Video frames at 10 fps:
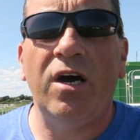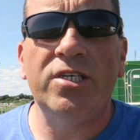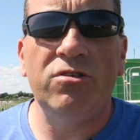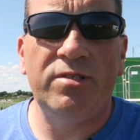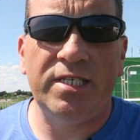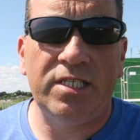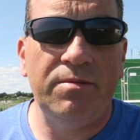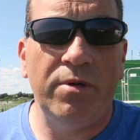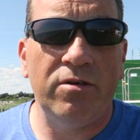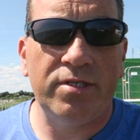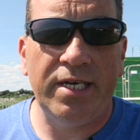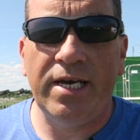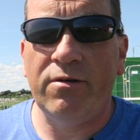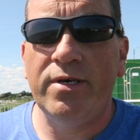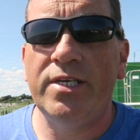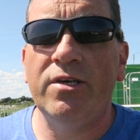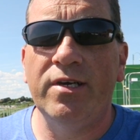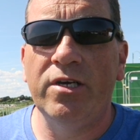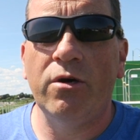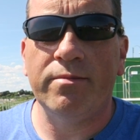I do 16 miles an hour. You
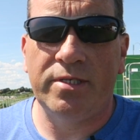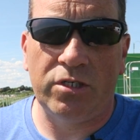can go up